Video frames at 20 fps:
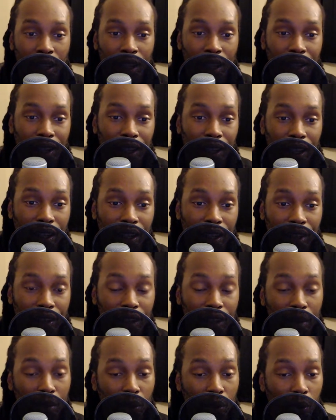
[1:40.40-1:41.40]

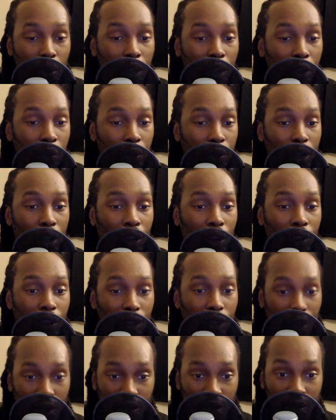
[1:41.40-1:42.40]
Number one, we all
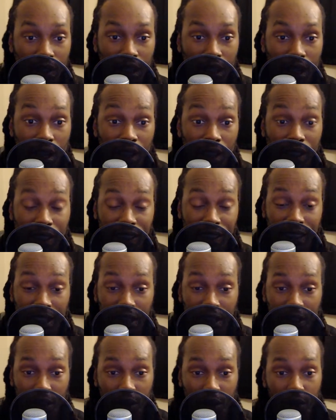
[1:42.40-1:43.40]
know
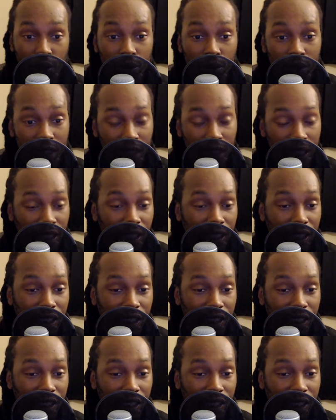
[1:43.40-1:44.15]
Alexander Usyk